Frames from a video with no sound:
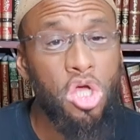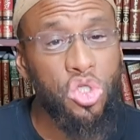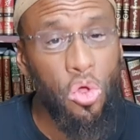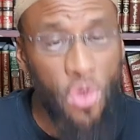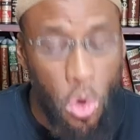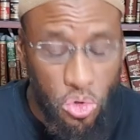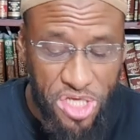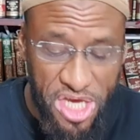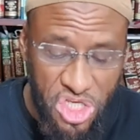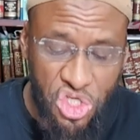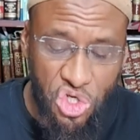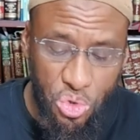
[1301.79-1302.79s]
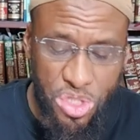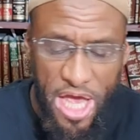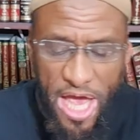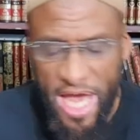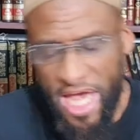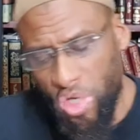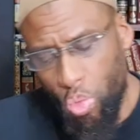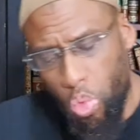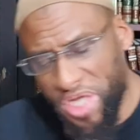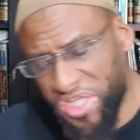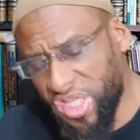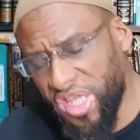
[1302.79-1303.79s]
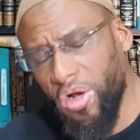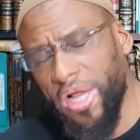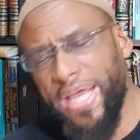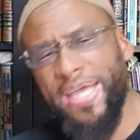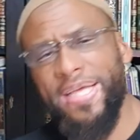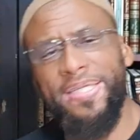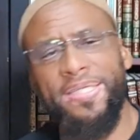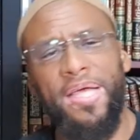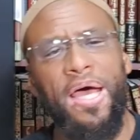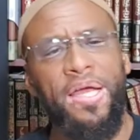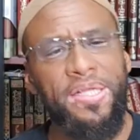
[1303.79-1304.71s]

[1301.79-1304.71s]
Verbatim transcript: So those issues in which there is